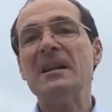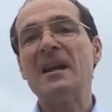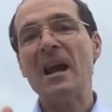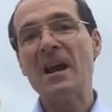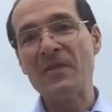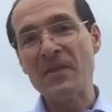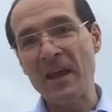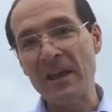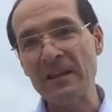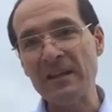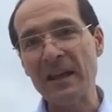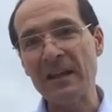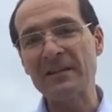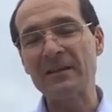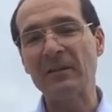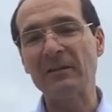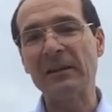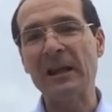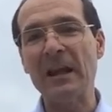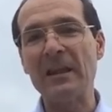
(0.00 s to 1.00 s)
and then,
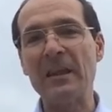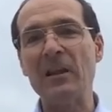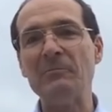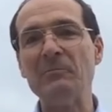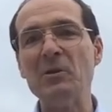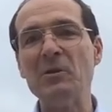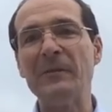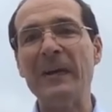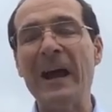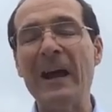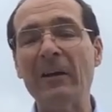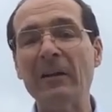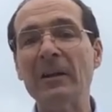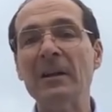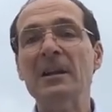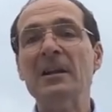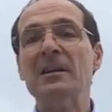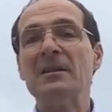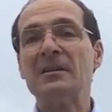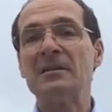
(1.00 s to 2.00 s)
yes, okay, they'll move out
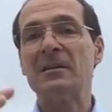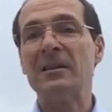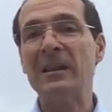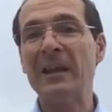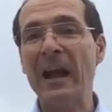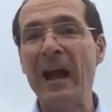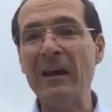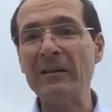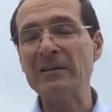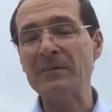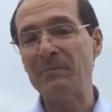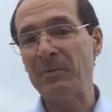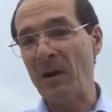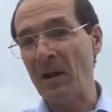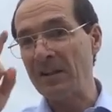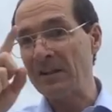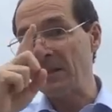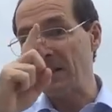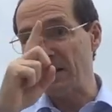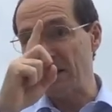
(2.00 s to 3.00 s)
to the outer
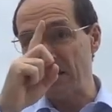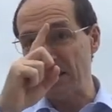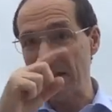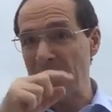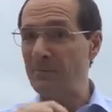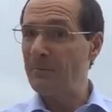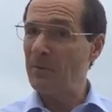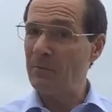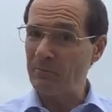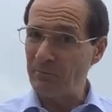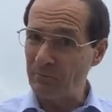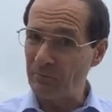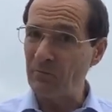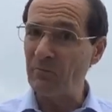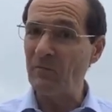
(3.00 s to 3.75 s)
parts of the city, but